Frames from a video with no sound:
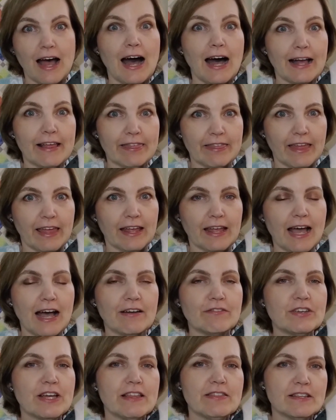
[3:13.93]
I think.
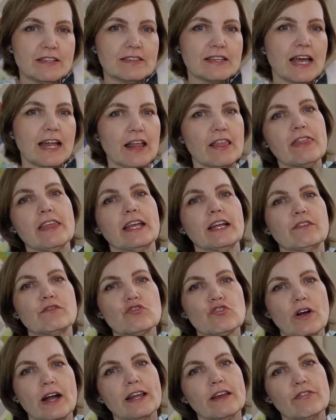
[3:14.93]
I've done this kind of thing of
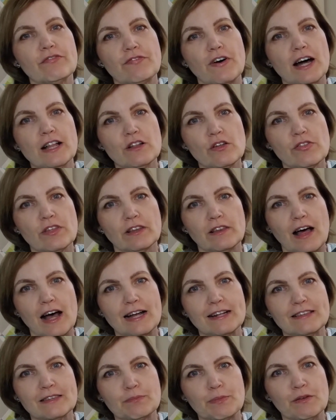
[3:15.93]
trying to follow the
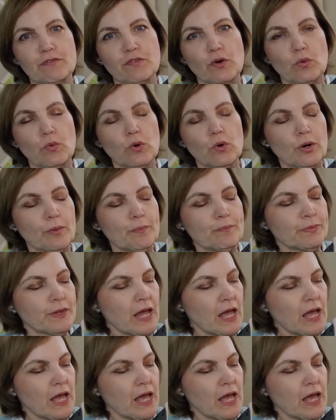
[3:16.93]
lines before.